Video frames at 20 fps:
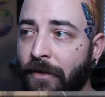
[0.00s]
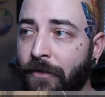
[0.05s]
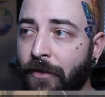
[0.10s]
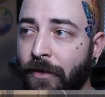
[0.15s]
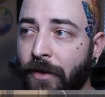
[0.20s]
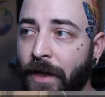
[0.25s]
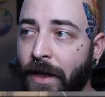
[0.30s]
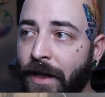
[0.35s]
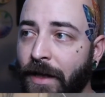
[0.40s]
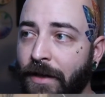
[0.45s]
for
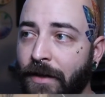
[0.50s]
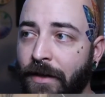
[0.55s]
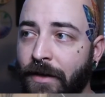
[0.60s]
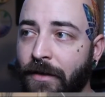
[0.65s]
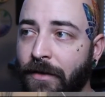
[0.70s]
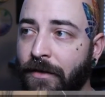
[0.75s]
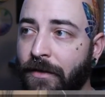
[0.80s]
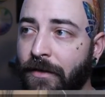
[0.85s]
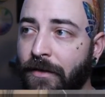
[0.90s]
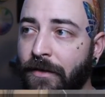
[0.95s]
that.
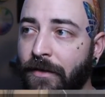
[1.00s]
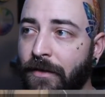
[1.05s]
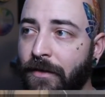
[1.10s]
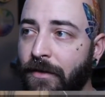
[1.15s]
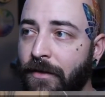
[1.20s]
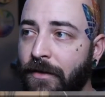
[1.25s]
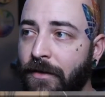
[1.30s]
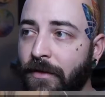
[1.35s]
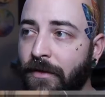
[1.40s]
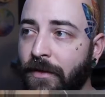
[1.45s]
And,
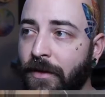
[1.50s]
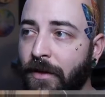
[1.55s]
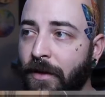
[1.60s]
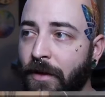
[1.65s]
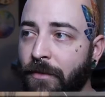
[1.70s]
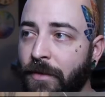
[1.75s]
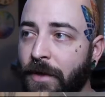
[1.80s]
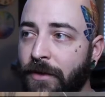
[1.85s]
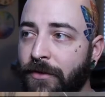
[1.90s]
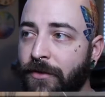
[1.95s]

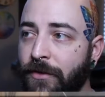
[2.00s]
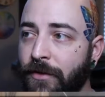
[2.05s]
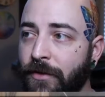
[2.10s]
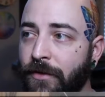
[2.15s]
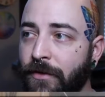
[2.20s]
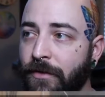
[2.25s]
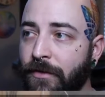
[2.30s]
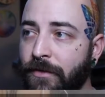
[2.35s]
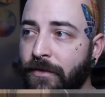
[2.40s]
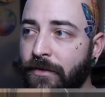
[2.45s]
I'm not
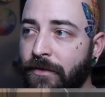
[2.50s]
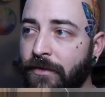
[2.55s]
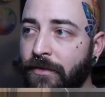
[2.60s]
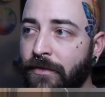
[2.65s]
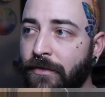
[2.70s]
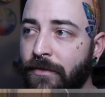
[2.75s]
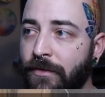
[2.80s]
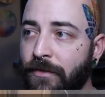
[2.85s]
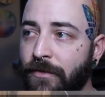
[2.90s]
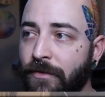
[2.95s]
sure
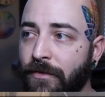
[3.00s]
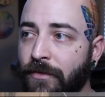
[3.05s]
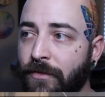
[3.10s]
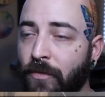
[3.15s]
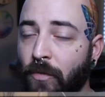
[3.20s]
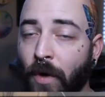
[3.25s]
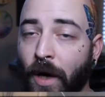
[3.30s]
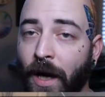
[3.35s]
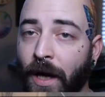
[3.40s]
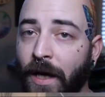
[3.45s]

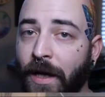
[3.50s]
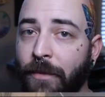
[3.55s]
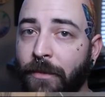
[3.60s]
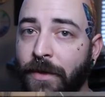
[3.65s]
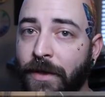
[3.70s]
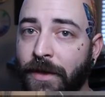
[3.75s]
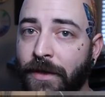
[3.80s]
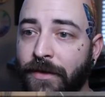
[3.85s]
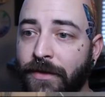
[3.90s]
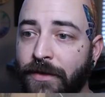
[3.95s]
why,
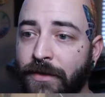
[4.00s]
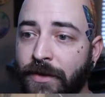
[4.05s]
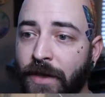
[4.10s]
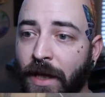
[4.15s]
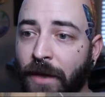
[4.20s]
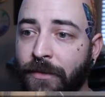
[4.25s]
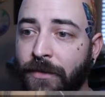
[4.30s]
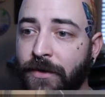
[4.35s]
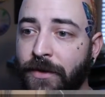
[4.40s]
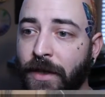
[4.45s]
because a
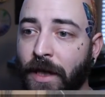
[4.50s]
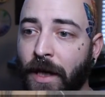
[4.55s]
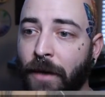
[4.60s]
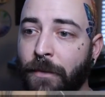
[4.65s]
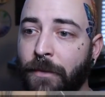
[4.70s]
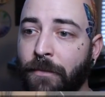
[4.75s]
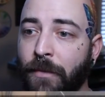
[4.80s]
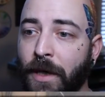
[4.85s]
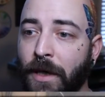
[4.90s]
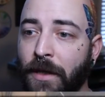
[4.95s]
job's a job
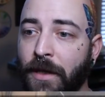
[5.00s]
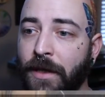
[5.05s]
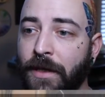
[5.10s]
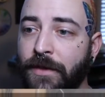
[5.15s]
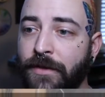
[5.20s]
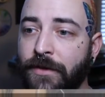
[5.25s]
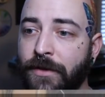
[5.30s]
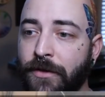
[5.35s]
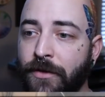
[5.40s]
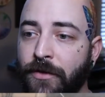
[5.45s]
in my
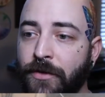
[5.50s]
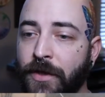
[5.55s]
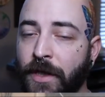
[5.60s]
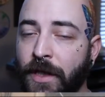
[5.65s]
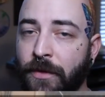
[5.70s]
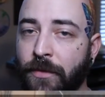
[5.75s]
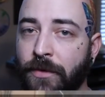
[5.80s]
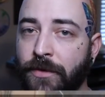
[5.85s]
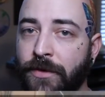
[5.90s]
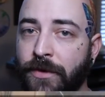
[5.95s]
eyes. You
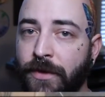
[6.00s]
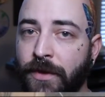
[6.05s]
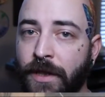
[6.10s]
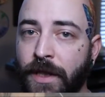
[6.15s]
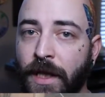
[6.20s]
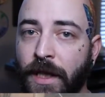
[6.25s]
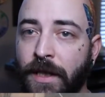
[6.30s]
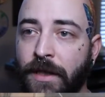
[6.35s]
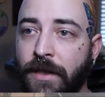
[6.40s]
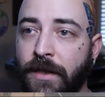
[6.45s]
take what you can
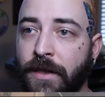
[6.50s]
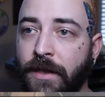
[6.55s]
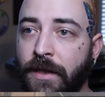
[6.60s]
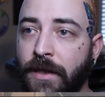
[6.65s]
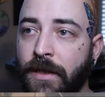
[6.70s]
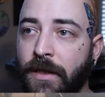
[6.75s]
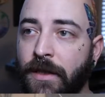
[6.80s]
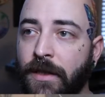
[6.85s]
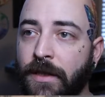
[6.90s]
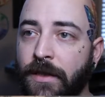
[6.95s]
get
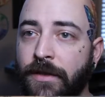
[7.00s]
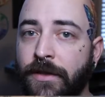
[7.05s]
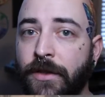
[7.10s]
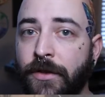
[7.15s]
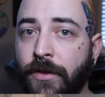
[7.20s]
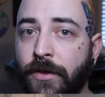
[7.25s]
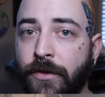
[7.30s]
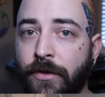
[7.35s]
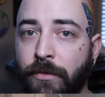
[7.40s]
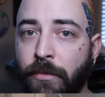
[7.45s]
until
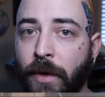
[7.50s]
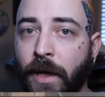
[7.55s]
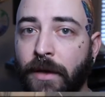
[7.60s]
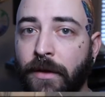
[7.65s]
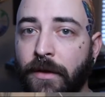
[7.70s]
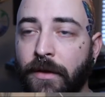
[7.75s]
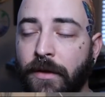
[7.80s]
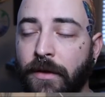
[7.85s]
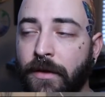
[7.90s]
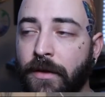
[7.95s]
you can do
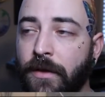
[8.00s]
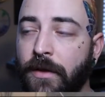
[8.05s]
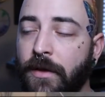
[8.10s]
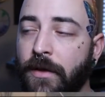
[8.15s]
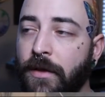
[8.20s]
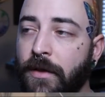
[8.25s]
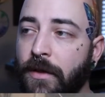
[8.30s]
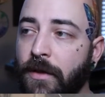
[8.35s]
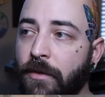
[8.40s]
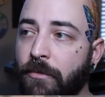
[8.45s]
better.
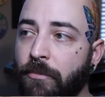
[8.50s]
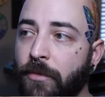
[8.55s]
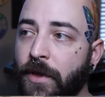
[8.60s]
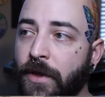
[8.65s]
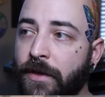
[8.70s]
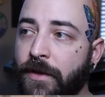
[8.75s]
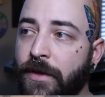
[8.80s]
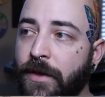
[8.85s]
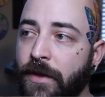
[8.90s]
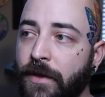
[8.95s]

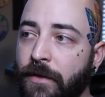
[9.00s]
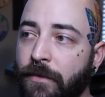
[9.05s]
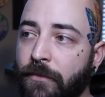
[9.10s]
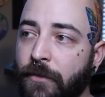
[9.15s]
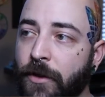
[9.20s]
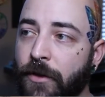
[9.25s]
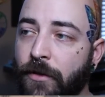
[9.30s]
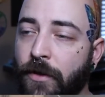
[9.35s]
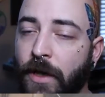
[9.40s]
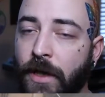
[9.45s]
But,
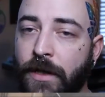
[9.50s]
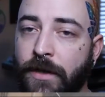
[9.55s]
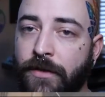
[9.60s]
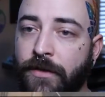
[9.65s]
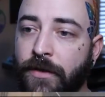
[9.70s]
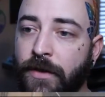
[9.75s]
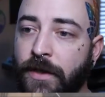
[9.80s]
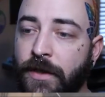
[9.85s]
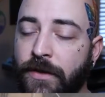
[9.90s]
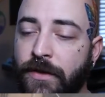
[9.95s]

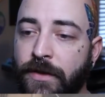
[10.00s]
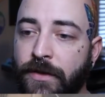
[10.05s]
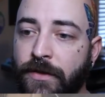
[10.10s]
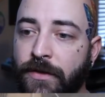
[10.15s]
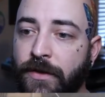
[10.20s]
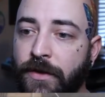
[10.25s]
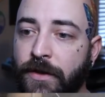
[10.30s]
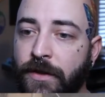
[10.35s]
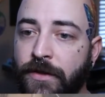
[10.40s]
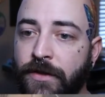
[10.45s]
honestly, it's just
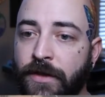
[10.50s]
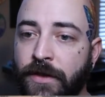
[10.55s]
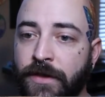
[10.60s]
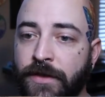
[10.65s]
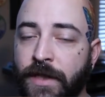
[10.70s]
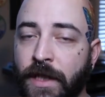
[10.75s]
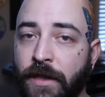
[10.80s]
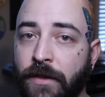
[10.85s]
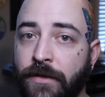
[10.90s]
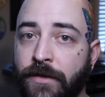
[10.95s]
she
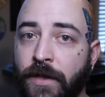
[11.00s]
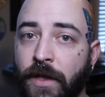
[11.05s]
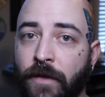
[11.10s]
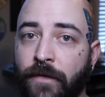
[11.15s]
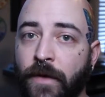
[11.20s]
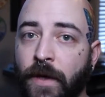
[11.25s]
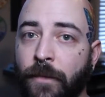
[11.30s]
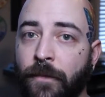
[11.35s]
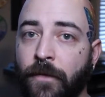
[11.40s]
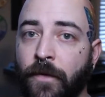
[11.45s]
set
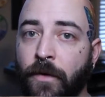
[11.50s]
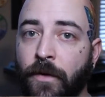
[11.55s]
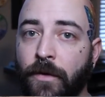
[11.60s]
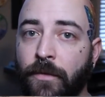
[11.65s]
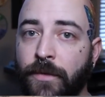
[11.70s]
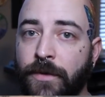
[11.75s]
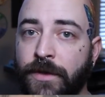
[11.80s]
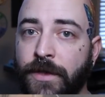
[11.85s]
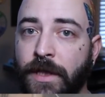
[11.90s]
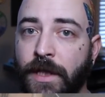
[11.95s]
herself up for it
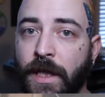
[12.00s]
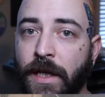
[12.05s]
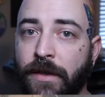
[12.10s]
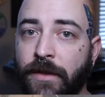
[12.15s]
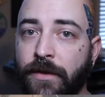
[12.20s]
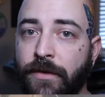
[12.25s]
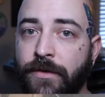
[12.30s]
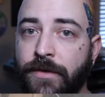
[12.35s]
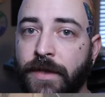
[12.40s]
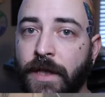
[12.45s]
when she got
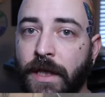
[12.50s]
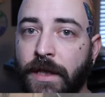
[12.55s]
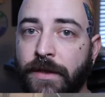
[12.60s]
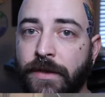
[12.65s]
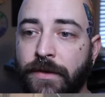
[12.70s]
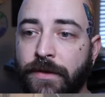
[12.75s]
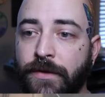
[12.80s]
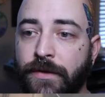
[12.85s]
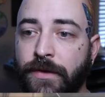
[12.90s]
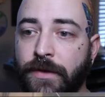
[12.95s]
those
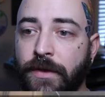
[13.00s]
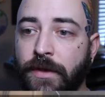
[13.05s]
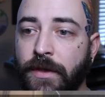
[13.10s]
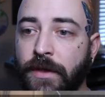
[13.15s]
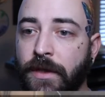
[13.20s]
tattoos.